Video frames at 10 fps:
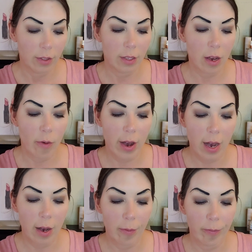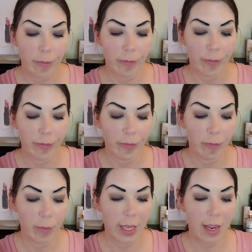So,
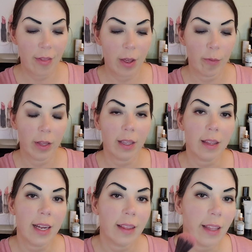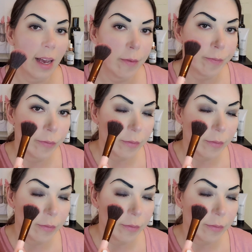but yeah, they really liked that.